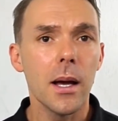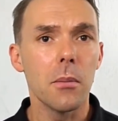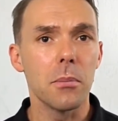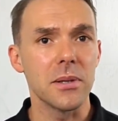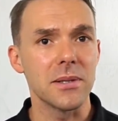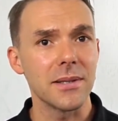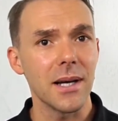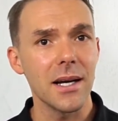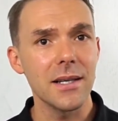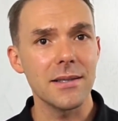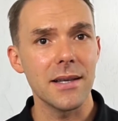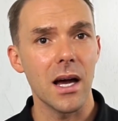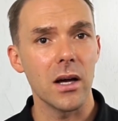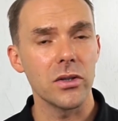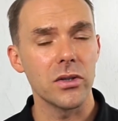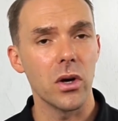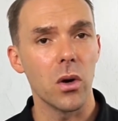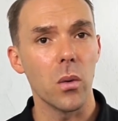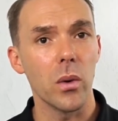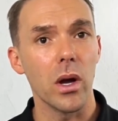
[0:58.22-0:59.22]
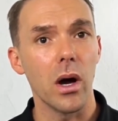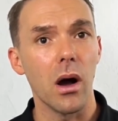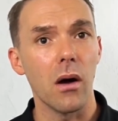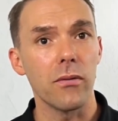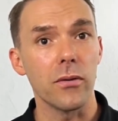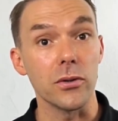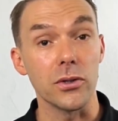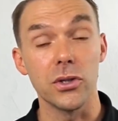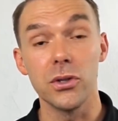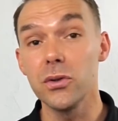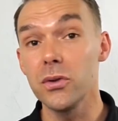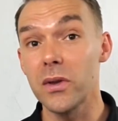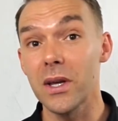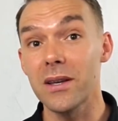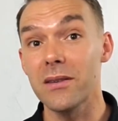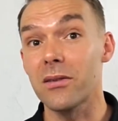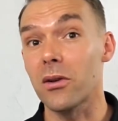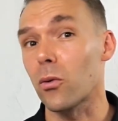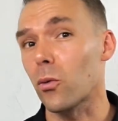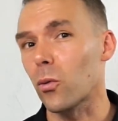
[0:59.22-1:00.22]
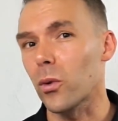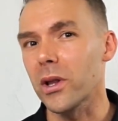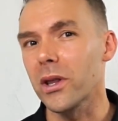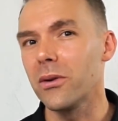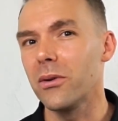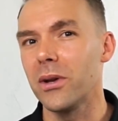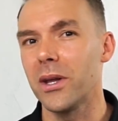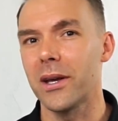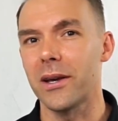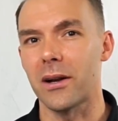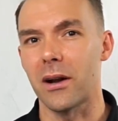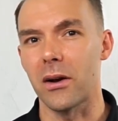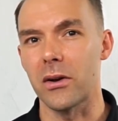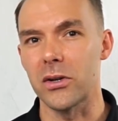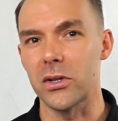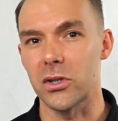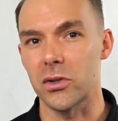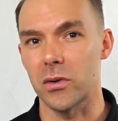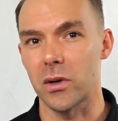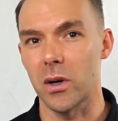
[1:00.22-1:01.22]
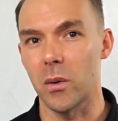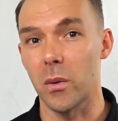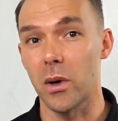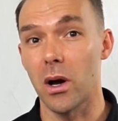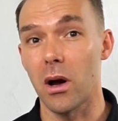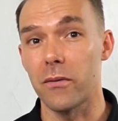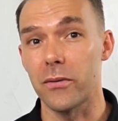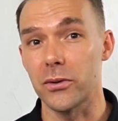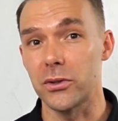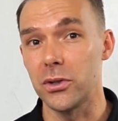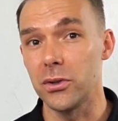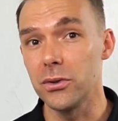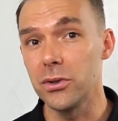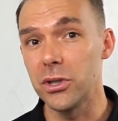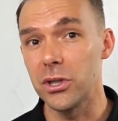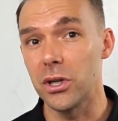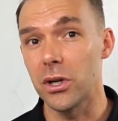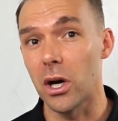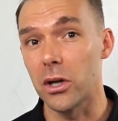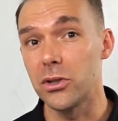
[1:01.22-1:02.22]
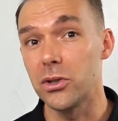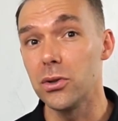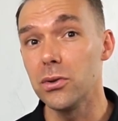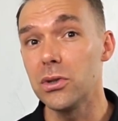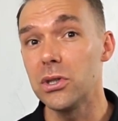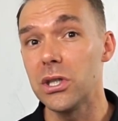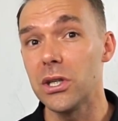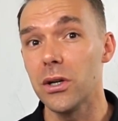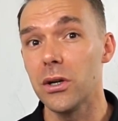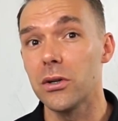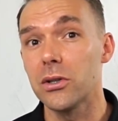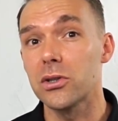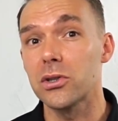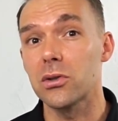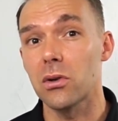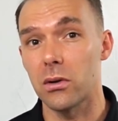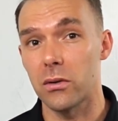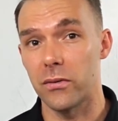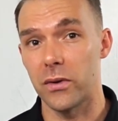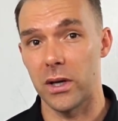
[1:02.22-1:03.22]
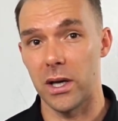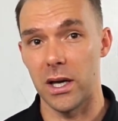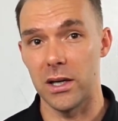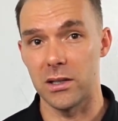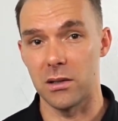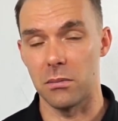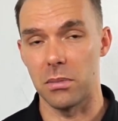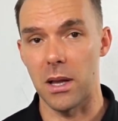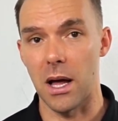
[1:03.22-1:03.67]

Besides that, though, we offer two things that are really unique in our industry. We offer a two-tiered certification